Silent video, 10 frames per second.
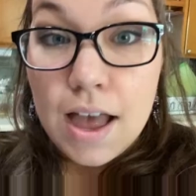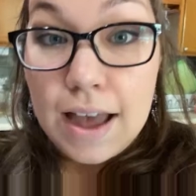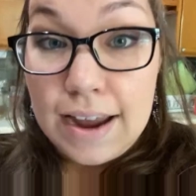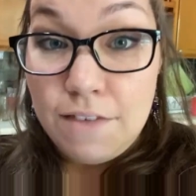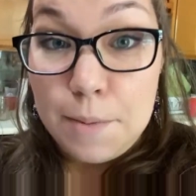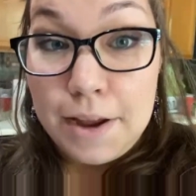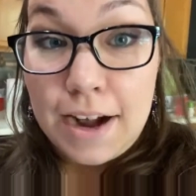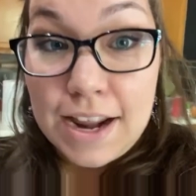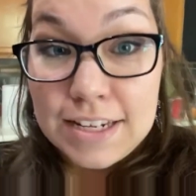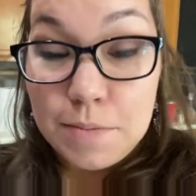I have about
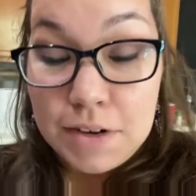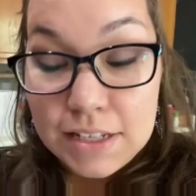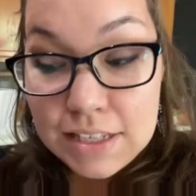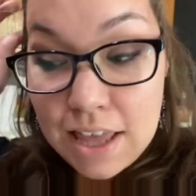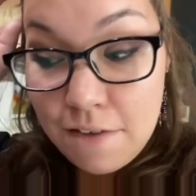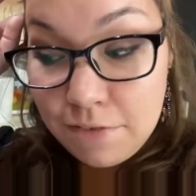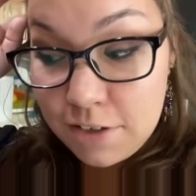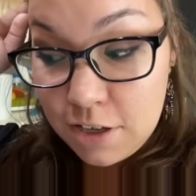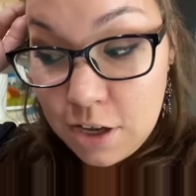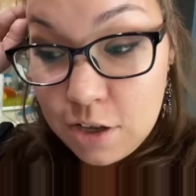19 minutes left.
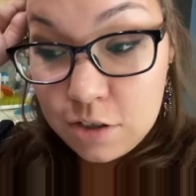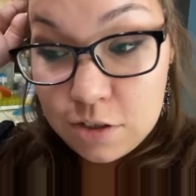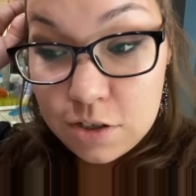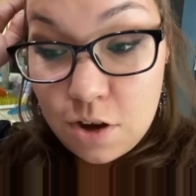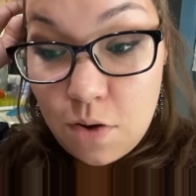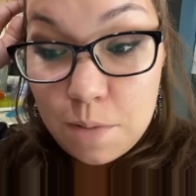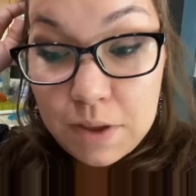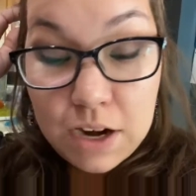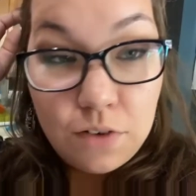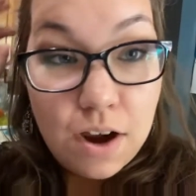So I'm
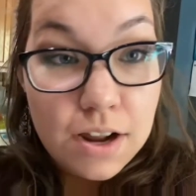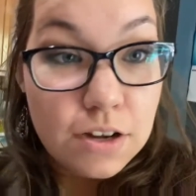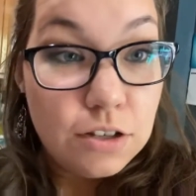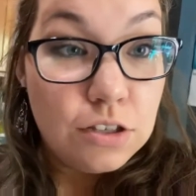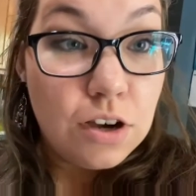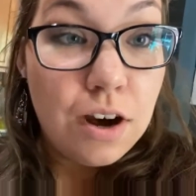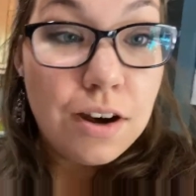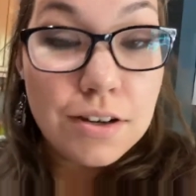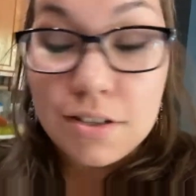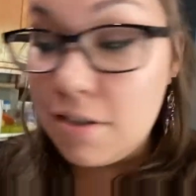getting ready to
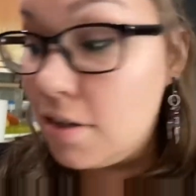start